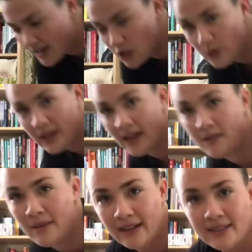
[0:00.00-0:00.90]
you can
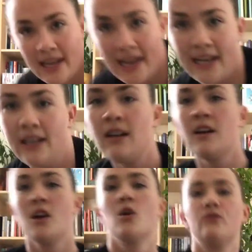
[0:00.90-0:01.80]
maintain
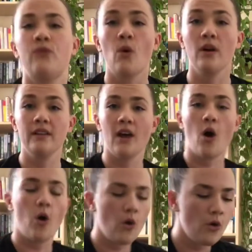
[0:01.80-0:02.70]
for the
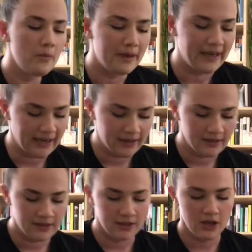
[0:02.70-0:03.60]
whole minute.
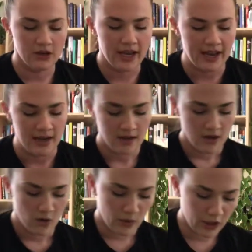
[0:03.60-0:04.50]
Okay,
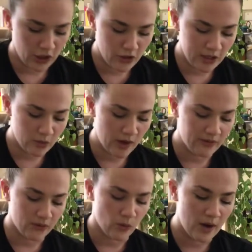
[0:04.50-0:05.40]
we're going to do this one
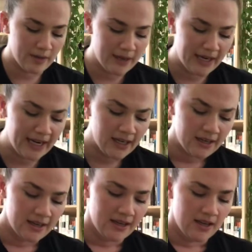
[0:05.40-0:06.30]
for 1 minute.
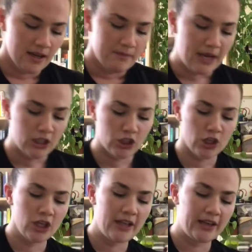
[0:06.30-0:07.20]
Make
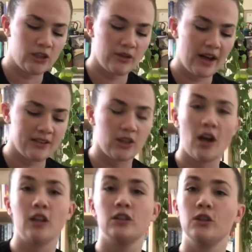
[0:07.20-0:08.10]
sure that you guys are
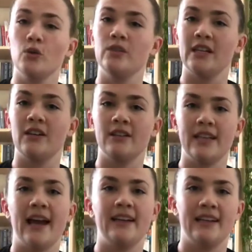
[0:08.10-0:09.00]
not losing your
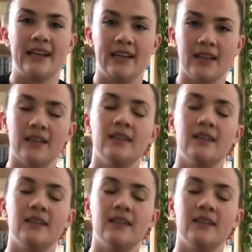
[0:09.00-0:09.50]
technique.